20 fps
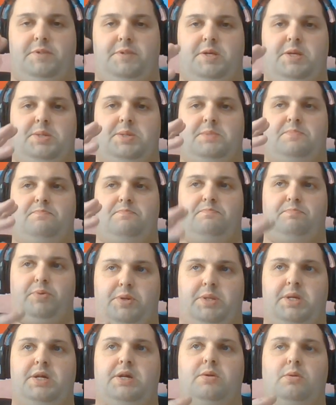this
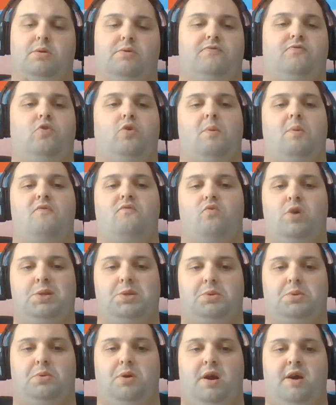particular form of
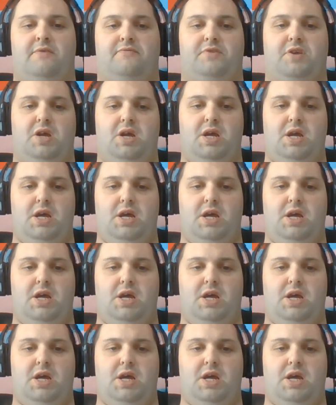witchcraft